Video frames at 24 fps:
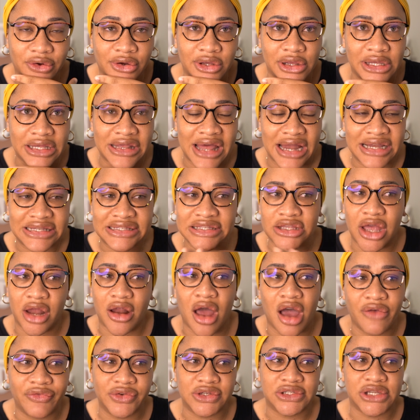earlier, that is not
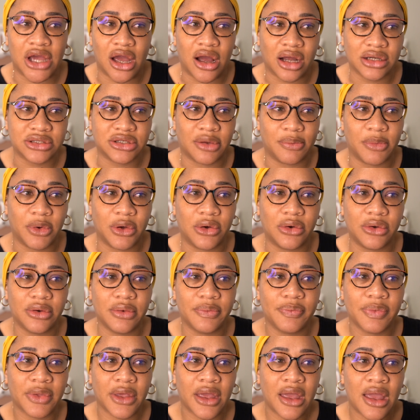often talked
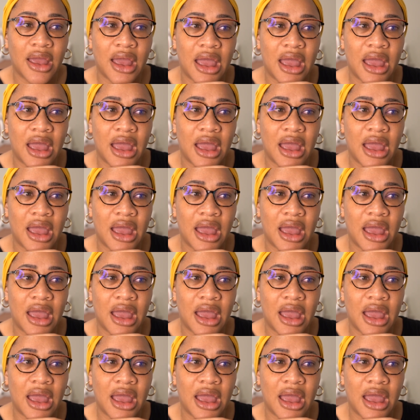about,